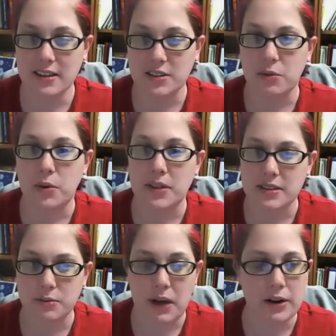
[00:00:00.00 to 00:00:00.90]
So what
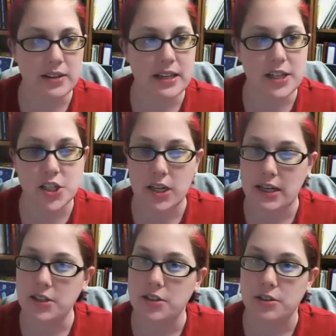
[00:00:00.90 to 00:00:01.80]
is how does that
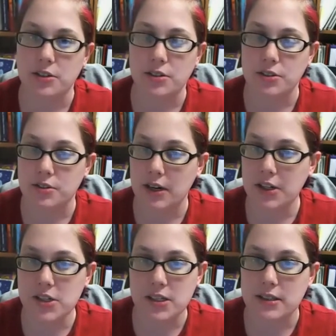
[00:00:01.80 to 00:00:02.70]
change your, your
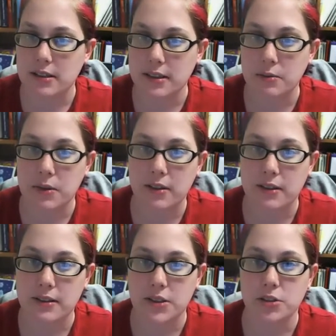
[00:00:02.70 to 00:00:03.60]
strategy in dealing with
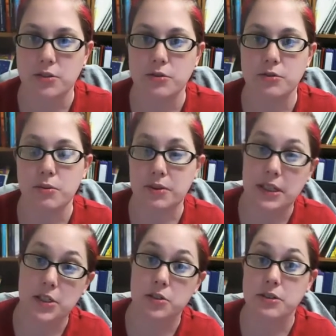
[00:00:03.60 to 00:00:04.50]
these issues with
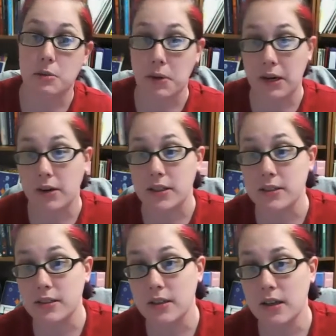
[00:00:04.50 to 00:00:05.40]
teachers and
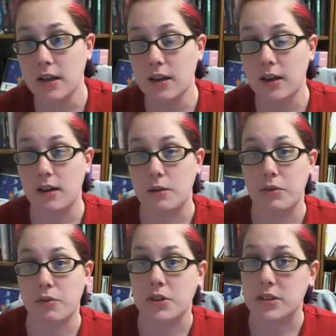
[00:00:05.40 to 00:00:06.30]
parents um,
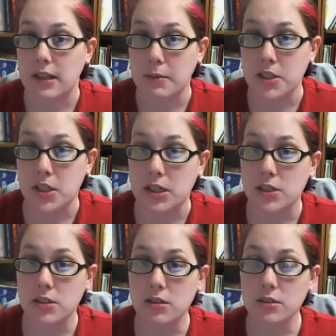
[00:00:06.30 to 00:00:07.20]
with regards to climate
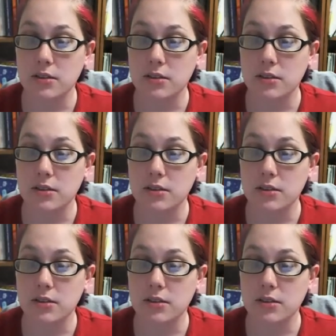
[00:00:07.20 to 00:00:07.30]
change?